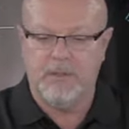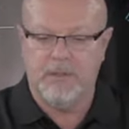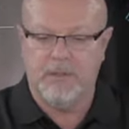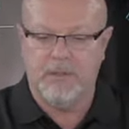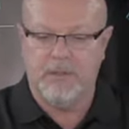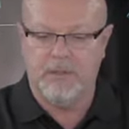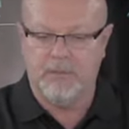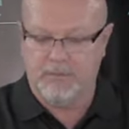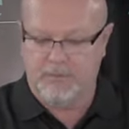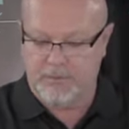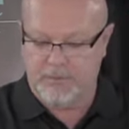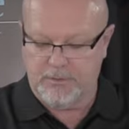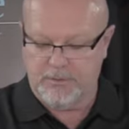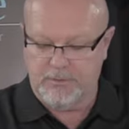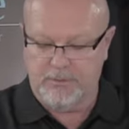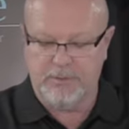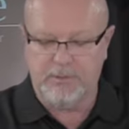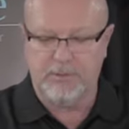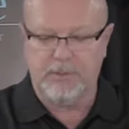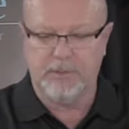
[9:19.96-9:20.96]
we're not
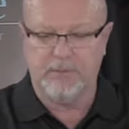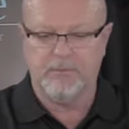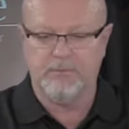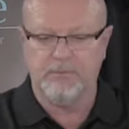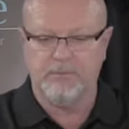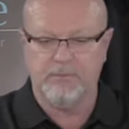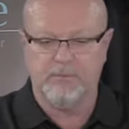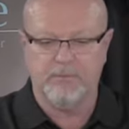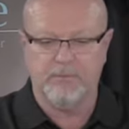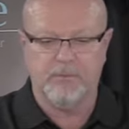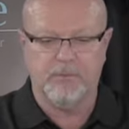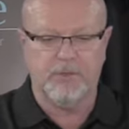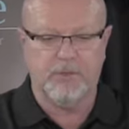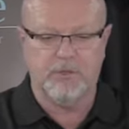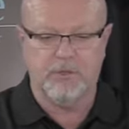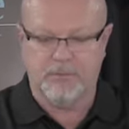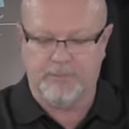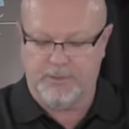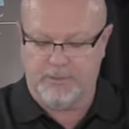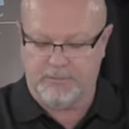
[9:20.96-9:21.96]
going
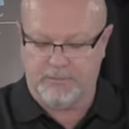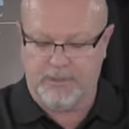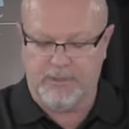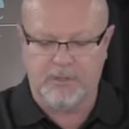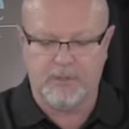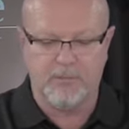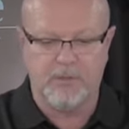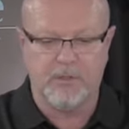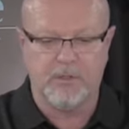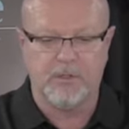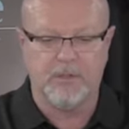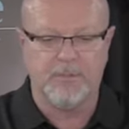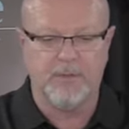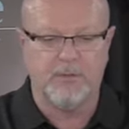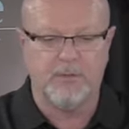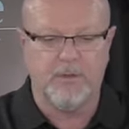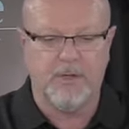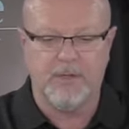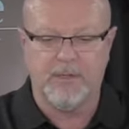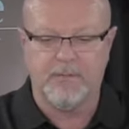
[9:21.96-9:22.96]
to be ready. We're not going to be
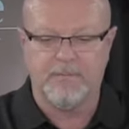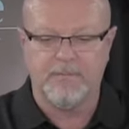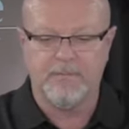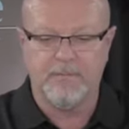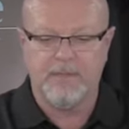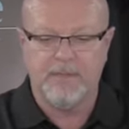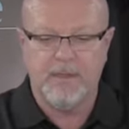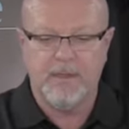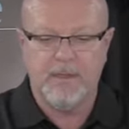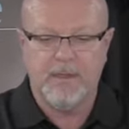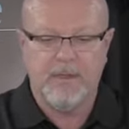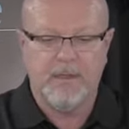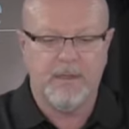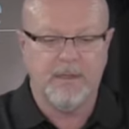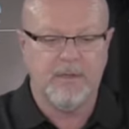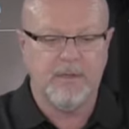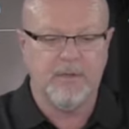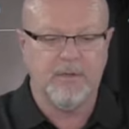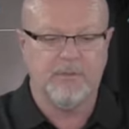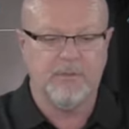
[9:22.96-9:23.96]
right
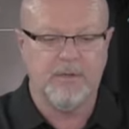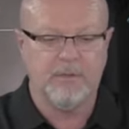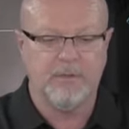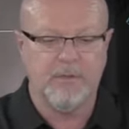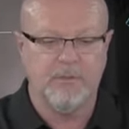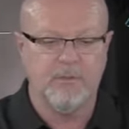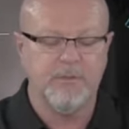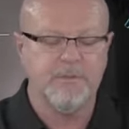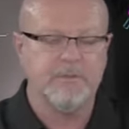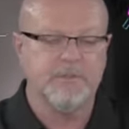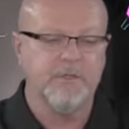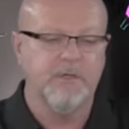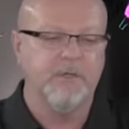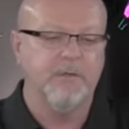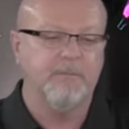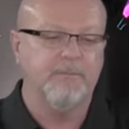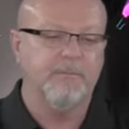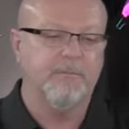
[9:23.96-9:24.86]
in anything that we say.